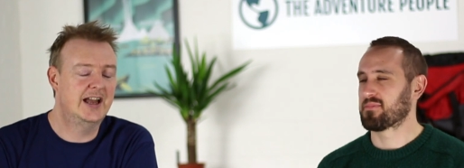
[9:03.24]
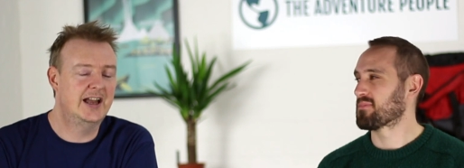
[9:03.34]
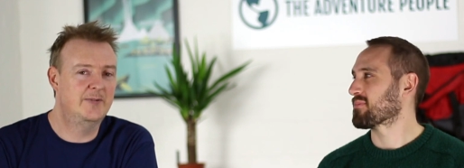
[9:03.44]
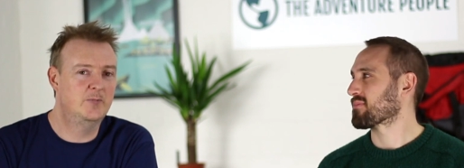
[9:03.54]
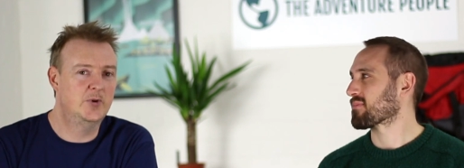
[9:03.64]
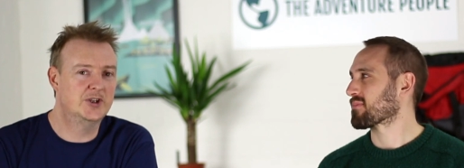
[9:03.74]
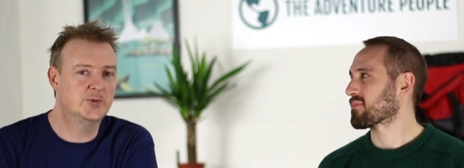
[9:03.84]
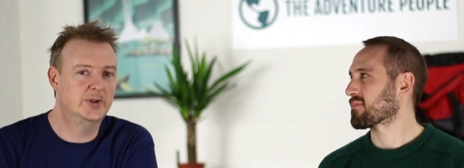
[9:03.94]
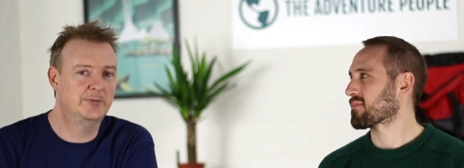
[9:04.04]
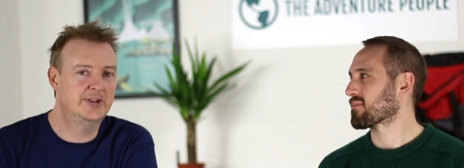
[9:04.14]
Speaker 1: um, which
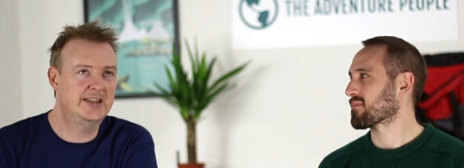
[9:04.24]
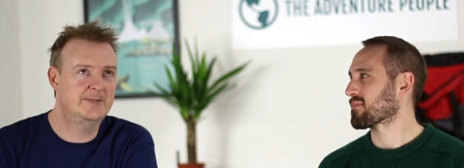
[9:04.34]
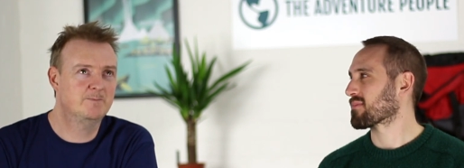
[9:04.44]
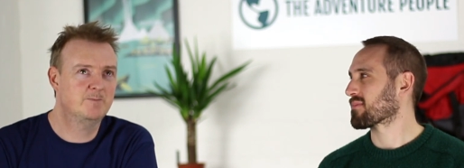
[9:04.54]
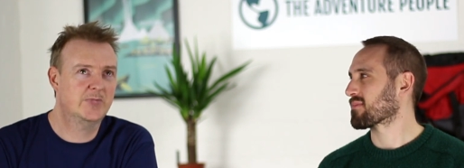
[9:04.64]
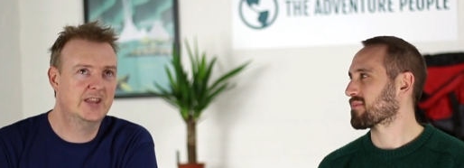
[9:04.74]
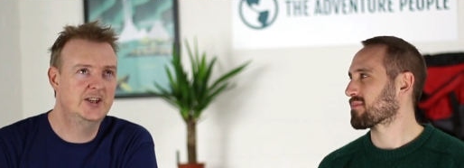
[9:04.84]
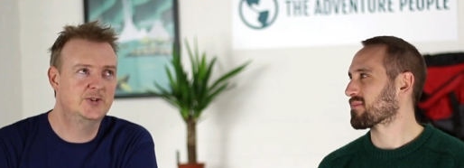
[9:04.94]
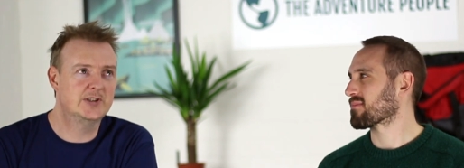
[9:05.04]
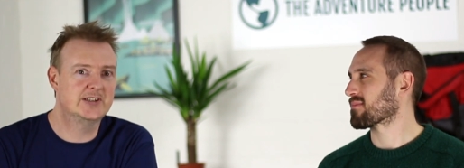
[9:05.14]
will be
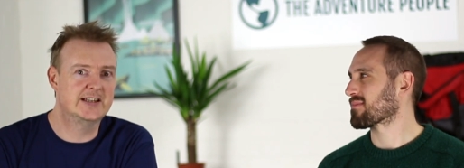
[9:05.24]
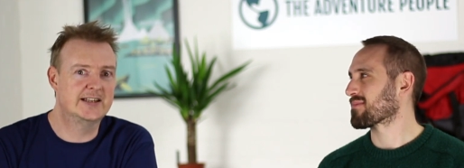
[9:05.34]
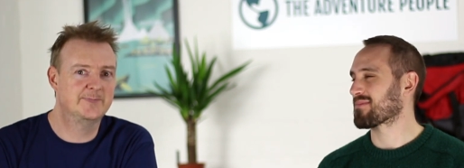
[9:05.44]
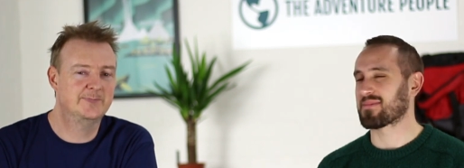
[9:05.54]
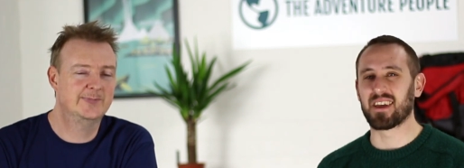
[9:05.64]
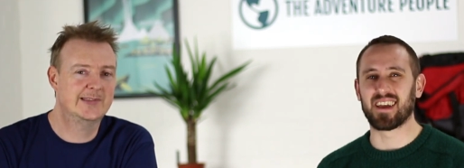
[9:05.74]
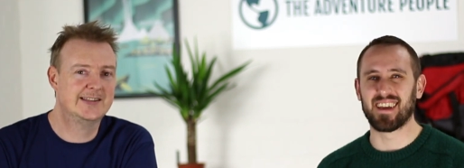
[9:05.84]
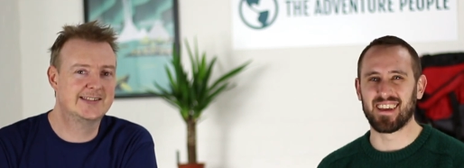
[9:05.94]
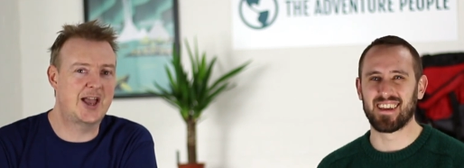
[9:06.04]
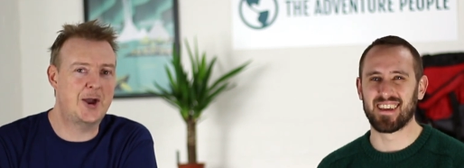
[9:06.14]
interesting.
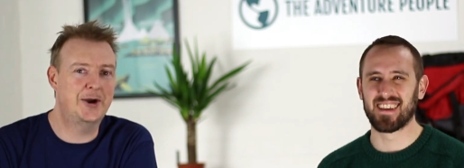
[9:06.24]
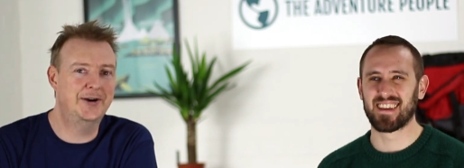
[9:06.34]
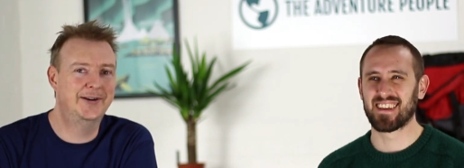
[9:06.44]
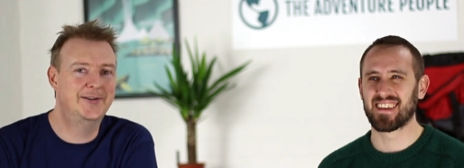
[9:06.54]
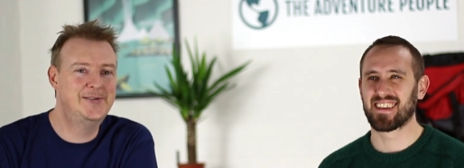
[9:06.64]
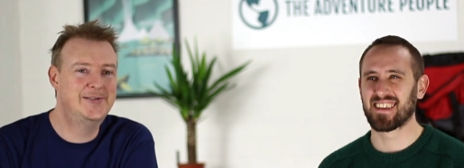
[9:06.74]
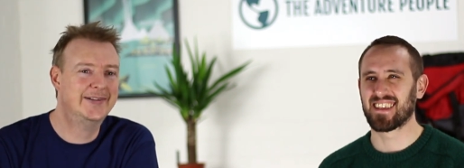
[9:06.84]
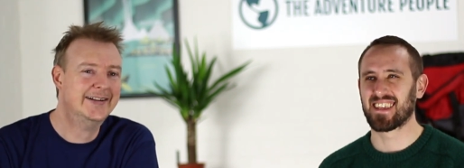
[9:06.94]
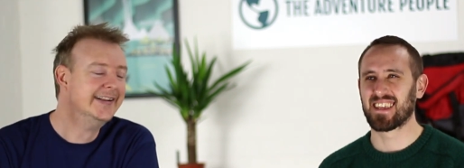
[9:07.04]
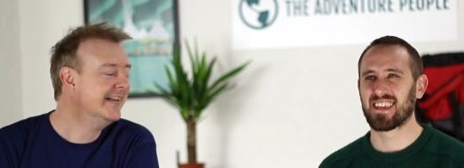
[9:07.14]

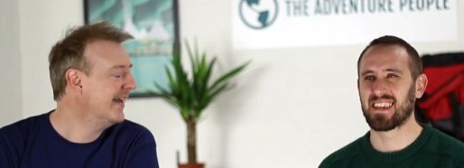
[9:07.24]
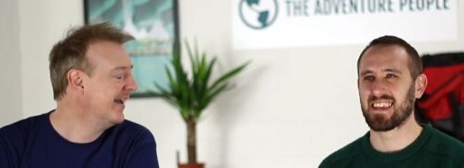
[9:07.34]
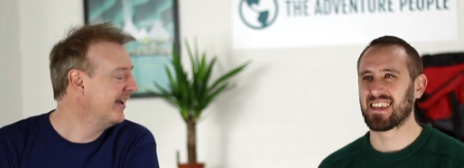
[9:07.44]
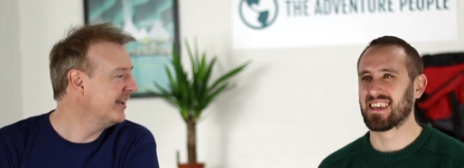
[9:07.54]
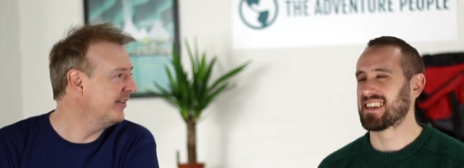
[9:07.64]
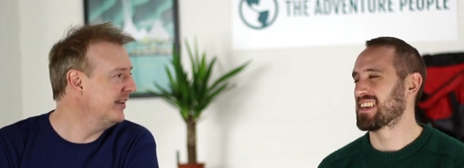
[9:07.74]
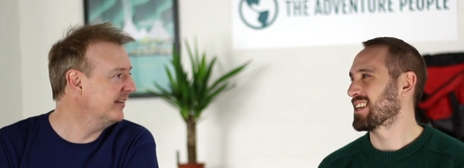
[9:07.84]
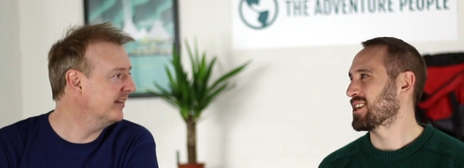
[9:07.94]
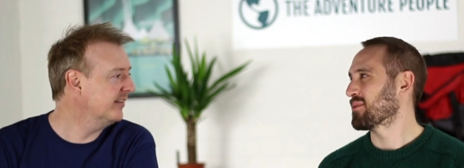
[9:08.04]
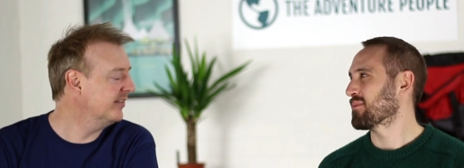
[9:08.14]
So I
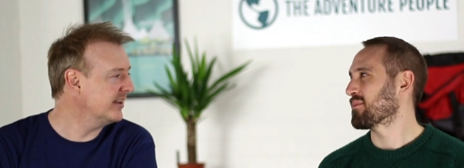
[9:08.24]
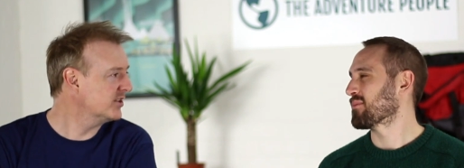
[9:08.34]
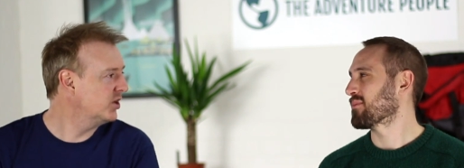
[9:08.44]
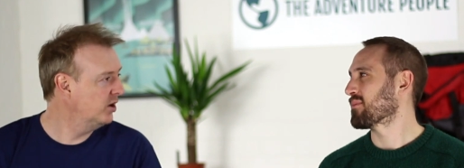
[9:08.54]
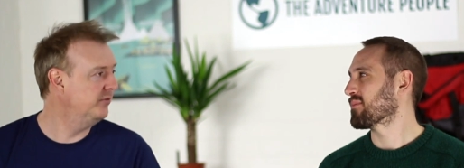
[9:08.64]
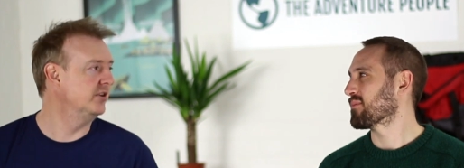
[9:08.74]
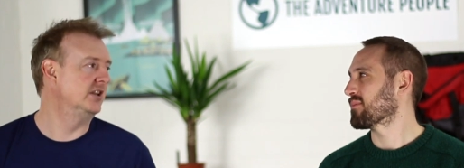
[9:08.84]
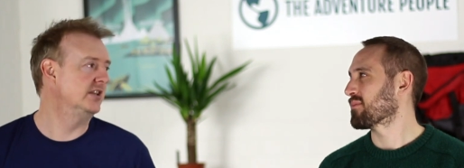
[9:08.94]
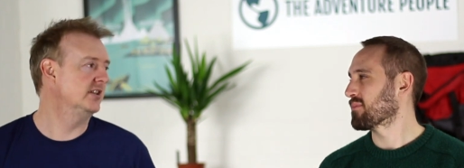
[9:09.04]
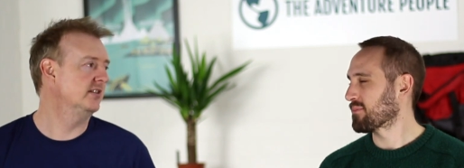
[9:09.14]
think that's
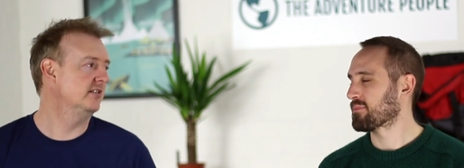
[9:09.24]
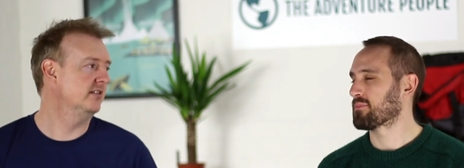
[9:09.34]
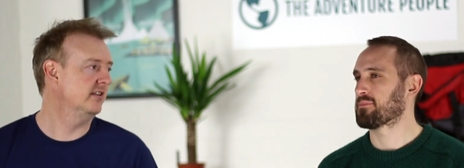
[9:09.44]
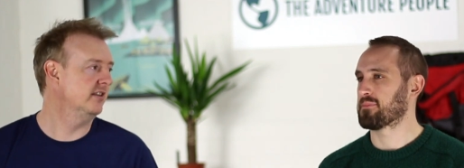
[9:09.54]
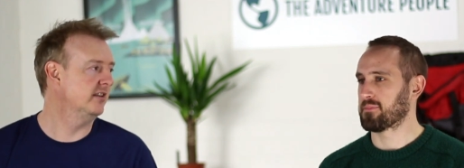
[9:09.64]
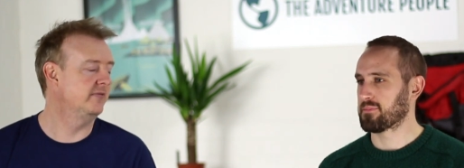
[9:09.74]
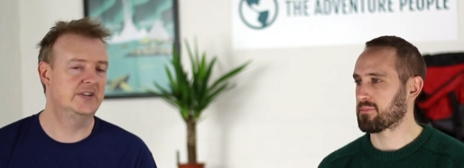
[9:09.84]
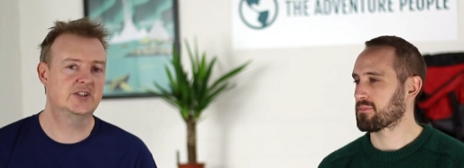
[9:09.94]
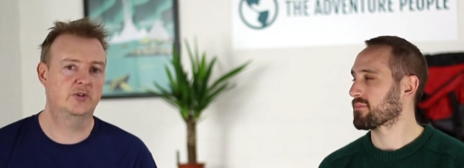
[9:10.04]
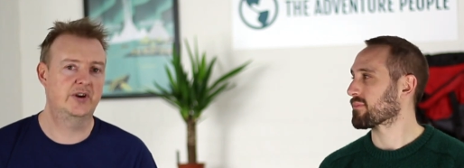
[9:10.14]
covered the
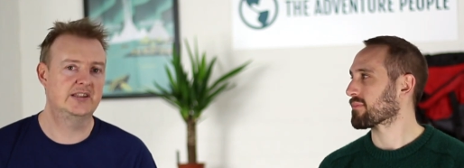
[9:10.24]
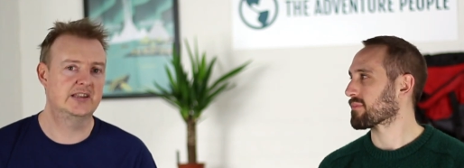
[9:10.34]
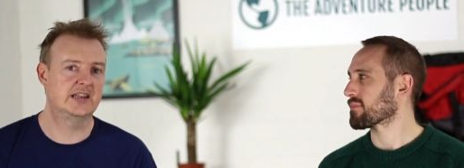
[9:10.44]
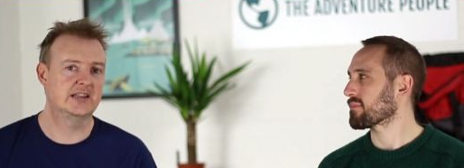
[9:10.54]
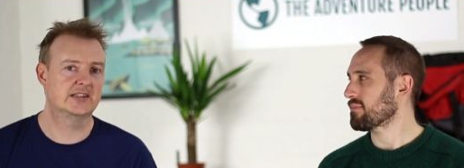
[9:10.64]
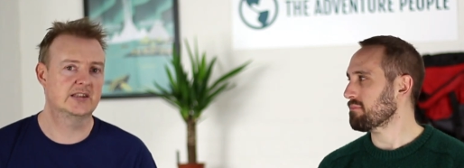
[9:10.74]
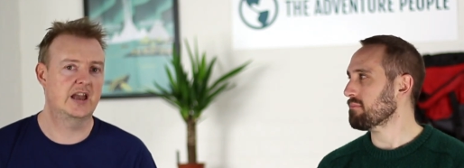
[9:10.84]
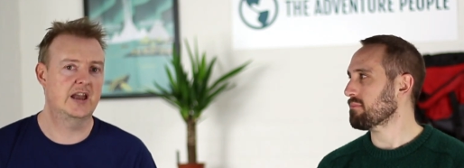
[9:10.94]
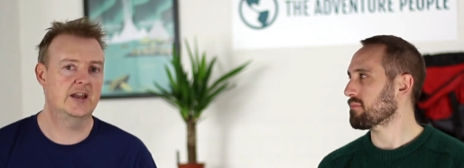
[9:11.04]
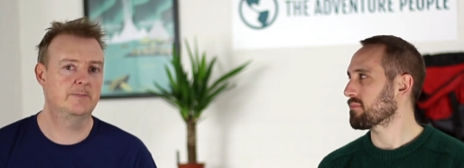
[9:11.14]
physical ratings.
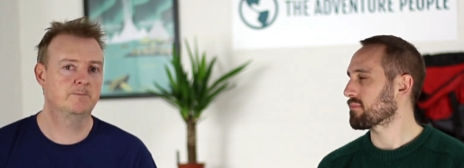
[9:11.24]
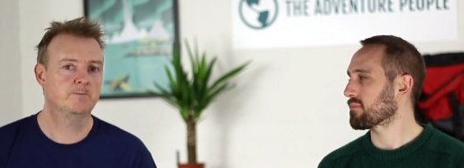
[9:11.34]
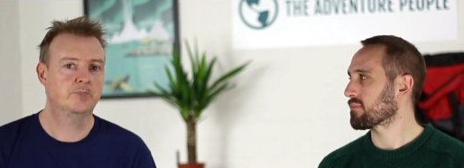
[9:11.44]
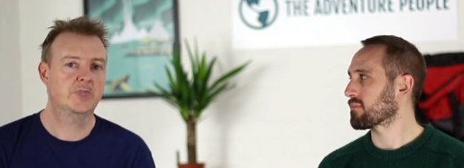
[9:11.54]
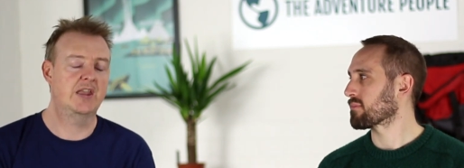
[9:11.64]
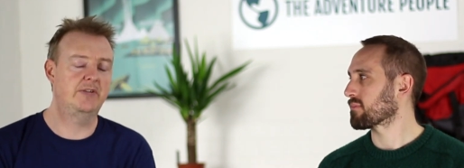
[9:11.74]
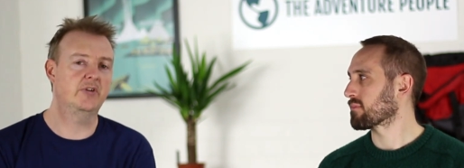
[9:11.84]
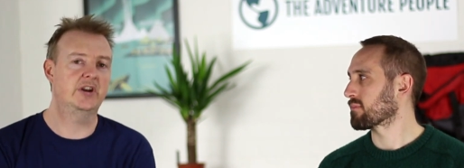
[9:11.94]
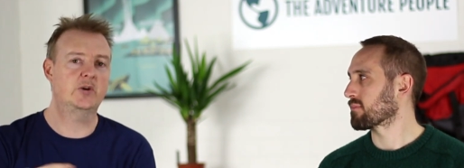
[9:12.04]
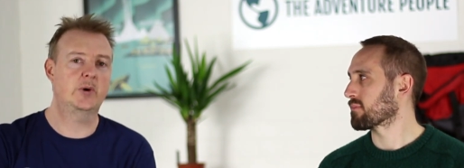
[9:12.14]
Um, if you've
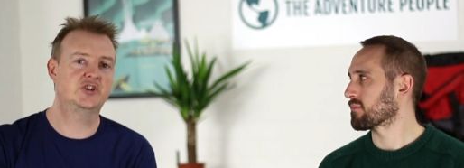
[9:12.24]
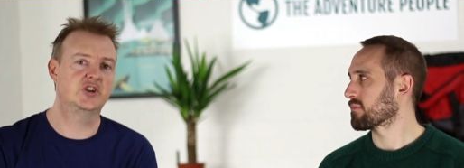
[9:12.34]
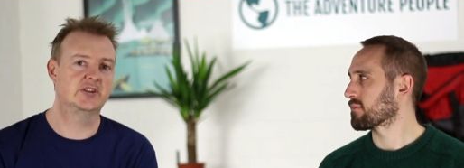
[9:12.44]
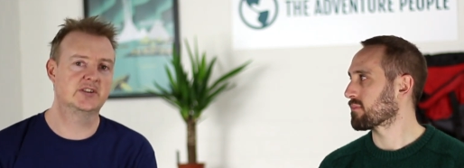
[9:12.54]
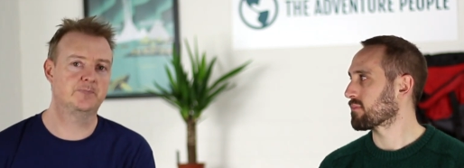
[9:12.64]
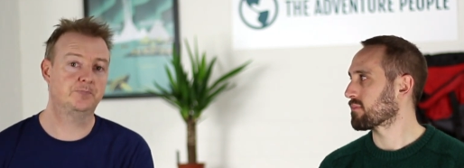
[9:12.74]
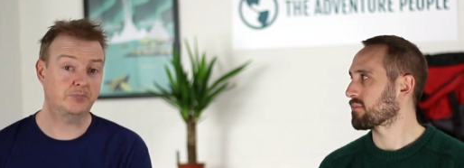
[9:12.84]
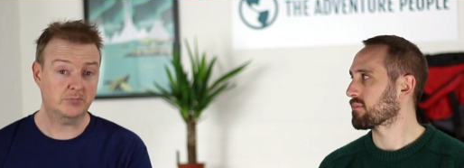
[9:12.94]
got any questions